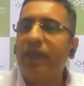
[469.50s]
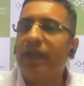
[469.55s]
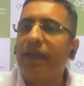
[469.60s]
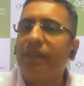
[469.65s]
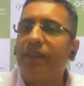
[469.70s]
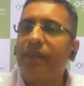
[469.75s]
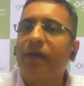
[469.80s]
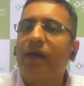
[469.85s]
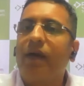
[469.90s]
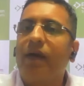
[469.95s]

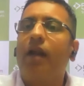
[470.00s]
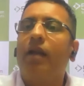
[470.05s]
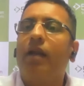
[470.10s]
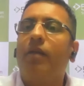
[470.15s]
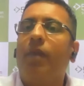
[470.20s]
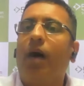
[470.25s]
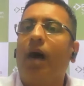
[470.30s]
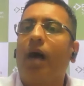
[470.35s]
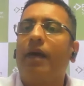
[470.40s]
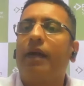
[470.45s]
looking at the
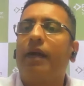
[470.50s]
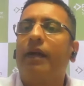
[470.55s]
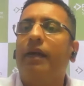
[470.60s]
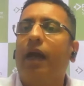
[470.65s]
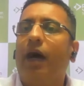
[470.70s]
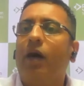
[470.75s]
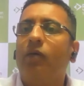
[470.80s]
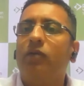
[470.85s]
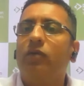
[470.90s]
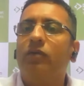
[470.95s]
current
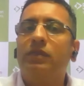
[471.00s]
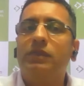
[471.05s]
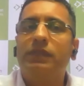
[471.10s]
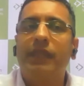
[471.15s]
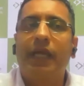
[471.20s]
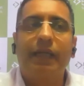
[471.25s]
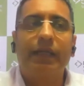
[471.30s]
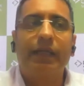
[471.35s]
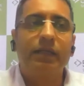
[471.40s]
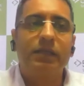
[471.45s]
market
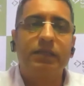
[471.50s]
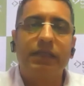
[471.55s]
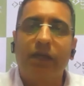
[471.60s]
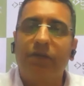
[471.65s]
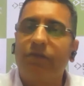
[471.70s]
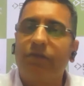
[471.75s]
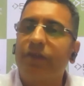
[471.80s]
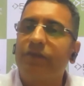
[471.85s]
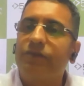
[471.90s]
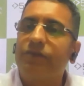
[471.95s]
down
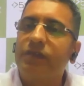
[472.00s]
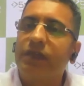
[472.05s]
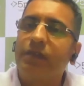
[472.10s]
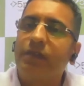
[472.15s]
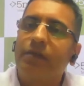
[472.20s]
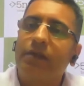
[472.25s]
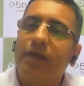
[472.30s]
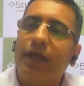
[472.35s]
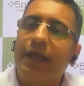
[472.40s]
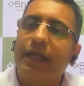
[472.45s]
cycles that we have
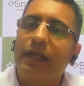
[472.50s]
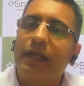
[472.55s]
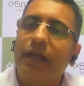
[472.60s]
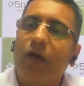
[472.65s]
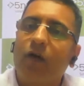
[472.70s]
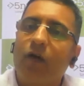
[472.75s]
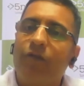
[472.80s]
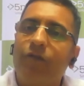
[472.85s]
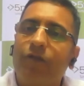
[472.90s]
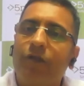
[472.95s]
seen right
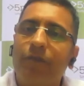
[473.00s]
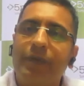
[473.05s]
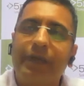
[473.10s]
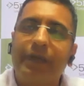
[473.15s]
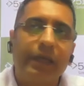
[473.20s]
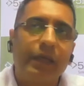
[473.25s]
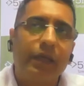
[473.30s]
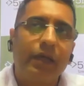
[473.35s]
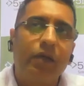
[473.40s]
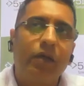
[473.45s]
now, from
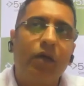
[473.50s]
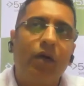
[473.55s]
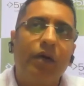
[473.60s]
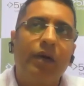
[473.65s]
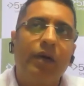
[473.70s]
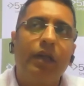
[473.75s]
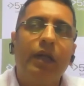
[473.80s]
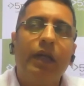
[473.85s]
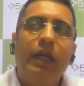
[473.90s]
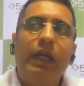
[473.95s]
here
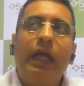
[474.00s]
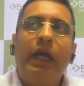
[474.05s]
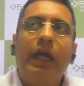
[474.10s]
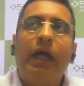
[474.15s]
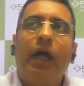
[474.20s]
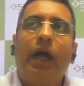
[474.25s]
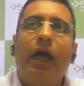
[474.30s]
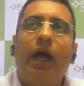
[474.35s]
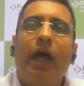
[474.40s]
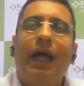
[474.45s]
on,
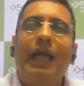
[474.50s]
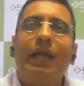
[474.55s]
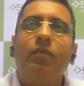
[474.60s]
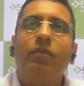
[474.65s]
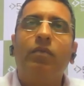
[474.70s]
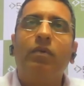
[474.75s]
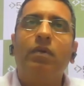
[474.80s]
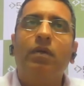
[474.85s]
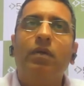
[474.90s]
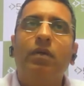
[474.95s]
I
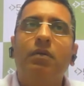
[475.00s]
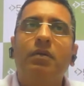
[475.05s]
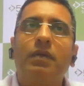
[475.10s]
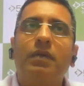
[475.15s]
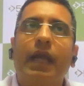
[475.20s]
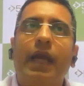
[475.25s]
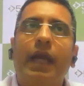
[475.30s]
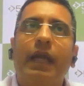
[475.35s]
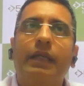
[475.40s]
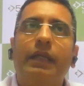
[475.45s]
would look
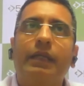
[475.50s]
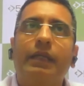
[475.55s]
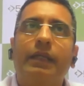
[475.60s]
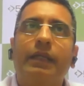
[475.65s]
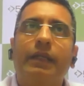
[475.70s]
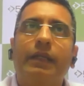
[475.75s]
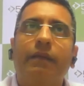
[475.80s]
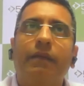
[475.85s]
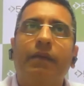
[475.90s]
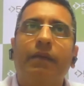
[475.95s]
at
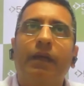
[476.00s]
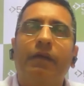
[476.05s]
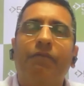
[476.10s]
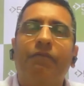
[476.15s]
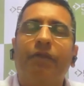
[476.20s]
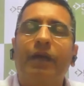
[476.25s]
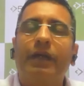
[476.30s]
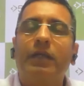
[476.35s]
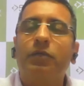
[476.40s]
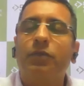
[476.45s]

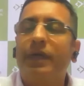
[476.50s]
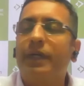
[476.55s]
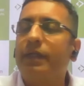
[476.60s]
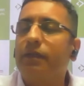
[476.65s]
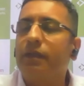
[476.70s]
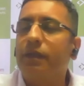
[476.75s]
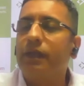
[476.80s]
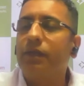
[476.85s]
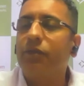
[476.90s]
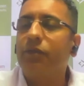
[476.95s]

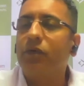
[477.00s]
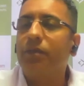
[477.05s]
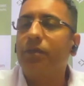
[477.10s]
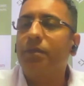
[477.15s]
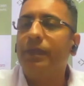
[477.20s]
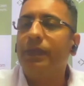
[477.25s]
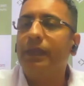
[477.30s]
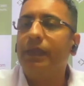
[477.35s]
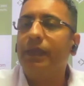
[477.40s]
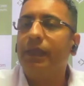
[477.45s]
FY23 would
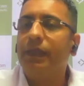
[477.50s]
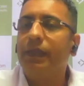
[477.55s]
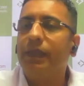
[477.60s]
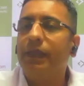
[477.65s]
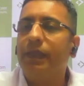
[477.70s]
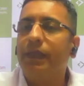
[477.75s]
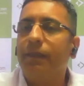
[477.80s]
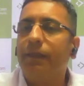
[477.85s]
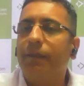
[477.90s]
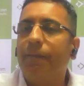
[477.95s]
be
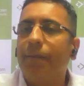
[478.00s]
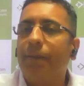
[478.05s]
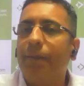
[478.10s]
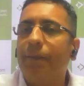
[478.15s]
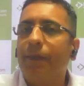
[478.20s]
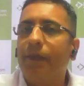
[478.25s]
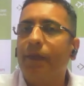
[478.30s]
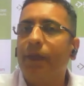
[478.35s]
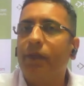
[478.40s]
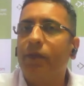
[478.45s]

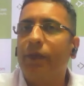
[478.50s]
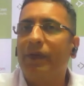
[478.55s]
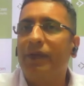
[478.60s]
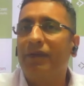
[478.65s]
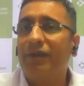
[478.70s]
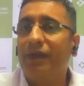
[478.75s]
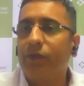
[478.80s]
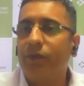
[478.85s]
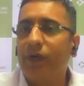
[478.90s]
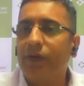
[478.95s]

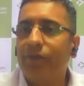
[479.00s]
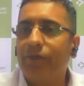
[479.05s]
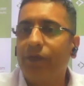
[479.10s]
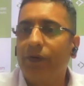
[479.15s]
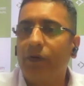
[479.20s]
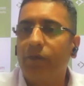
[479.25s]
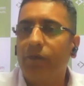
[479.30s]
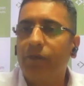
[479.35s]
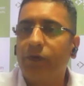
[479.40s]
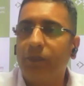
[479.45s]

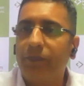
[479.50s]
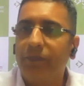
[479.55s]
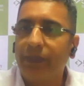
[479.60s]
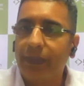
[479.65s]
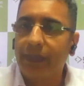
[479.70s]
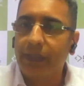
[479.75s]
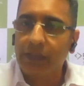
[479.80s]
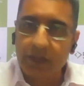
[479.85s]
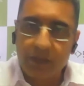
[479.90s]
23-24 would be a